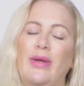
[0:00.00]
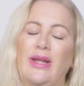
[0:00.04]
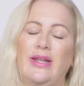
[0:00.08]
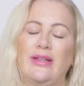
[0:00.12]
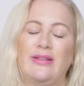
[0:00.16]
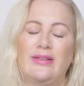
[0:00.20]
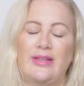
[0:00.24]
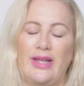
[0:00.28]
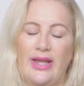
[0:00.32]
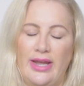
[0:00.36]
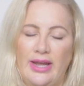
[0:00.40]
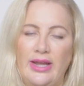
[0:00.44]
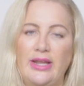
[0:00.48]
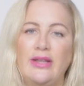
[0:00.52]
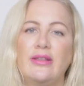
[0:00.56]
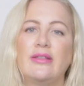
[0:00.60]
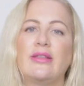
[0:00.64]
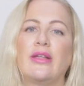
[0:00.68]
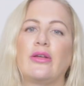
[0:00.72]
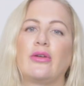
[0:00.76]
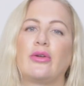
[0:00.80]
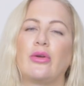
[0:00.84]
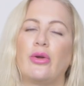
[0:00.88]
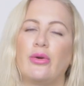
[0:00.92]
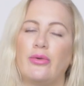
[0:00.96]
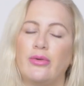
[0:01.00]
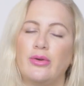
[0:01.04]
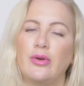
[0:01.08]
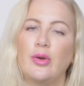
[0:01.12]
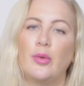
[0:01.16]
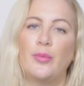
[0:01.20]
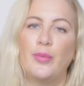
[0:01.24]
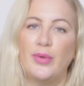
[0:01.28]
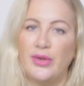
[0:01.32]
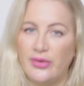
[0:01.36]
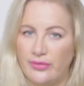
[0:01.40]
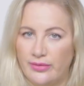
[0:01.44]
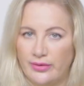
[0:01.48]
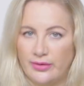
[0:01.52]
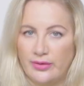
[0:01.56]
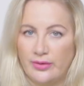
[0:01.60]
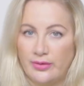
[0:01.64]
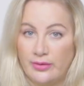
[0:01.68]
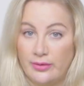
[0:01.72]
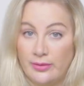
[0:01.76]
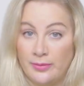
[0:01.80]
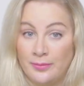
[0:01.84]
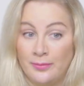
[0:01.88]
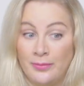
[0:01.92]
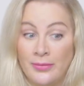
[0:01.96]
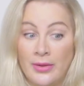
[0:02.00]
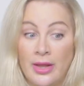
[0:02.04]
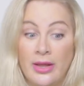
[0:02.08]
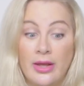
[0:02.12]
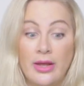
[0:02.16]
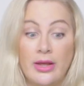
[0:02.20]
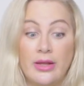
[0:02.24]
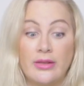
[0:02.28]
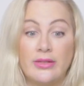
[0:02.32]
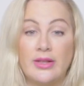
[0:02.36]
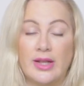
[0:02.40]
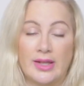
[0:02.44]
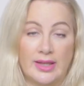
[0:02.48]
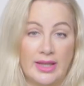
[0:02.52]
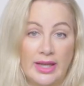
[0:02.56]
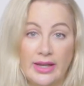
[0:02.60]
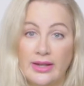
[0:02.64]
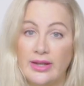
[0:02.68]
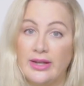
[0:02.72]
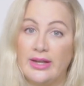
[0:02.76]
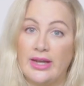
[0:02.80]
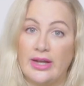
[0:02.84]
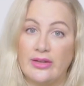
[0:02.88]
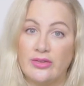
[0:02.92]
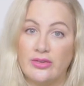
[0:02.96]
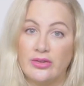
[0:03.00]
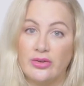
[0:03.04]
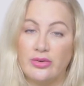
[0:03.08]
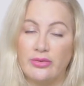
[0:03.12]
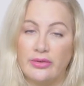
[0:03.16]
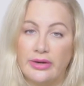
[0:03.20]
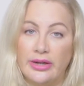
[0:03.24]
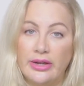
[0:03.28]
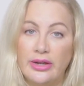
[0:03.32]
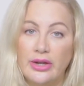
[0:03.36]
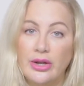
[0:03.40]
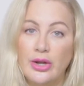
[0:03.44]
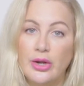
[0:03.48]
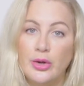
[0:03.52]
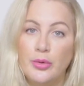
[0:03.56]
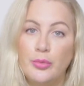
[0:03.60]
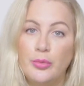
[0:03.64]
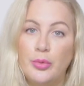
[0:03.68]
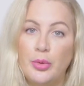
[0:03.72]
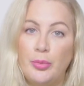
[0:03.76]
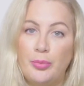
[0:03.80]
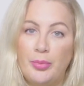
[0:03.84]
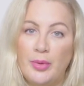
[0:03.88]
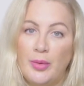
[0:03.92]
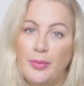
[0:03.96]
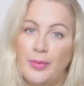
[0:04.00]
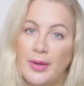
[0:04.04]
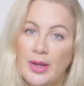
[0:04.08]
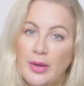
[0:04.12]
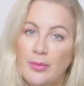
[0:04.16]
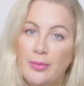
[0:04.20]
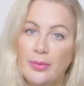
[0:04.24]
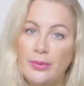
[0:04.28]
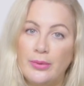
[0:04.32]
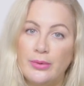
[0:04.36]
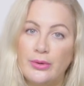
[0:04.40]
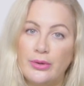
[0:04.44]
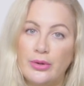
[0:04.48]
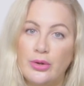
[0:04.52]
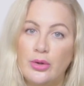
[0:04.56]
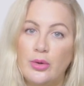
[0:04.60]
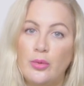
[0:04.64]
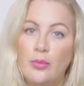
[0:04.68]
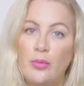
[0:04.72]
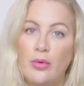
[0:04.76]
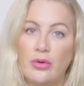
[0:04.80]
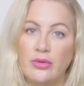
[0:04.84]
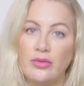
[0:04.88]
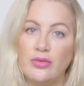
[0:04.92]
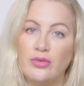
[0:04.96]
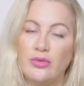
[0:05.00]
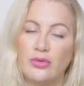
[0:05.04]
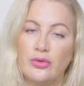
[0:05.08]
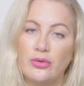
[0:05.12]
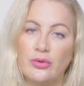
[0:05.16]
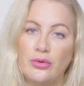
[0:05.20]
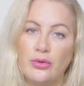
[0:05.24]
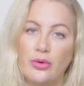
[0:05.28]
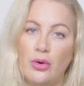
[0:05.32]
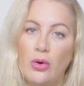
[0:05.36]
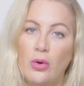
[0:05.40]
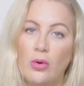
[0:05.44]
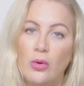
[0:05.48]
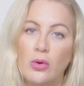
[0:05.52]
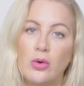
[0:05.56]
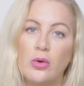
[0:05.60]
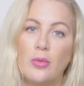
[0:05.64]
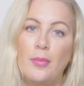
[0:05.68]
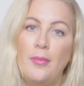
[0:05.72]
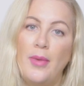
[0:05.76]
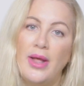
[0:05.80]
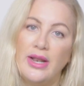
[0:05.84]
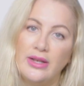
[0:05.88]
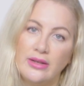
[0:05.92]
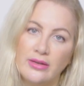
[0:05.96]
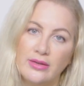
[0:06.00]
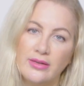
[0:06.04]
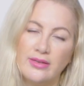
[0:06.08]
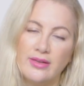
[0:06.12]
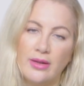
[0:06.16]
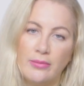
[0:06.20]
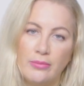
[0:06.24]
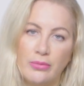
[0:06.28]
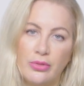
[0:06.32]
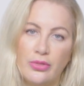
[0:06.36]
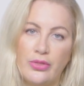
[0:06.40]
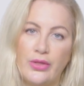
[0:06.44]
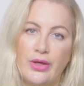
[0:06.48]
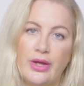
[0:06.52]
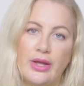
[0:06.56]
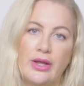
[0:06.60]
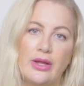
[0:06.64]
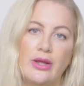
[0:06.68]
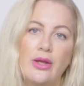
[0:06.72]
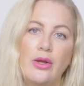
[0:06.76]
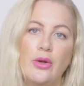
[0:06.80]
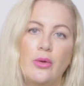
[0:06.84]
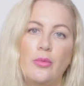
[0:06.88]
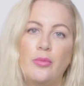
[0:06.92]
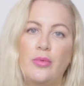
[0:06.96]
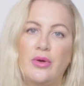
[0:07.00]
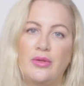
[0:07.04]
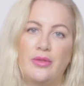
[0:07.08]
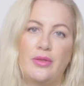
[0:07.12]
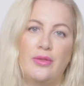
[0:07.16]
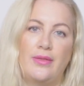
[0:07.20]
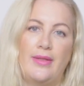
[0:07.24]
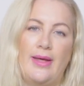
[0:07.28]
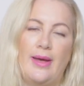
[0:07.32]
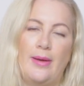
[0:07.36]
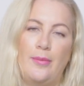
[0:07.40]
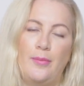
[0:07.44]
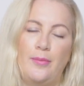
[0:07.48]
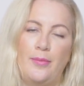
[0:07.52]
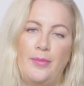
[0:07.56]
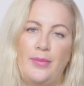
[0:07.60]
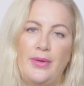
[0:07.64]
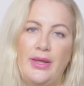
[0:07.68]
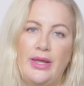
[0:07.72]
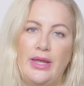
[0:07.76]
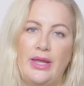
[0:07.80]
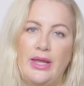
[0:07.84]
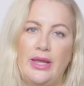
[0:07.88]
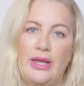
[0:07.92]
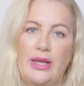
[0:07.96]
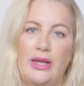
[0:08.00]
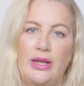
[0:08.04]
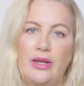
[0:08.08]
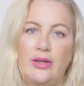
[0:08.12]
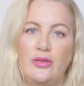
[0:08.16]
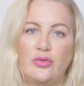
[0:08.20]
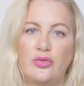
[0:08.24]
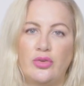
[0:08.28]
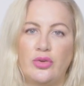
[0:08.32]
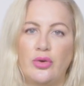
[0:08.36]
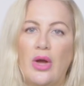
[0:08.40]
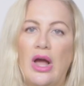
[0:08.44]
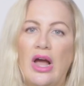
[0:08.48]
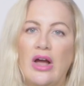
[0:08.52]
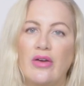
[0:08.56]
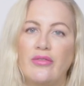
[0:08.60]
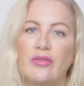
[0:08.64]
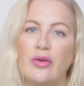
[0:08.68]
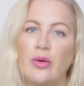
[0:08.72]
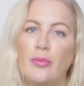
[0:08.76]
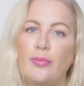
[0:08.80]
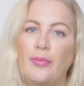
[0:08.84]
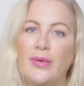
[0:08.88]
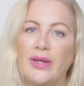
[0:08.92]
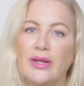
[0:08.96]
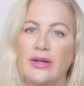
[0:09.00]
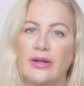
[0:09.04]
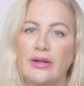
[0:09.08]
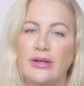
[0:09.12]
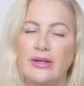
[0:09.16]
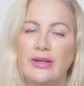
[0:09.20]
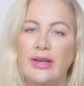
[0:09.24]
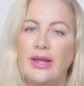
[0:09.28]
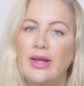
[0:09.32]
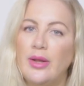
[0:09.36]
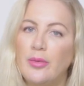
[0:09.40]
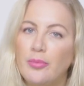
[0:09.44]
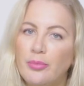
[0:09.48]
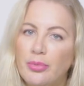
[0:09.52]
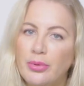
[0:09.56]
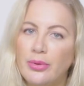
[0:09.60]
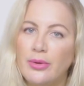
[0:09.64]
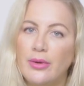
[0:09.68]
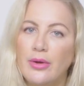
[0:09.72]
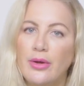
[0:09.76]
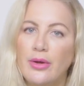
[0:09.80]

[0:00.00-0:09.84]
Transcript: maintain their current appearance. The second category would be people who want to augment something, whether that be to have a bigger lip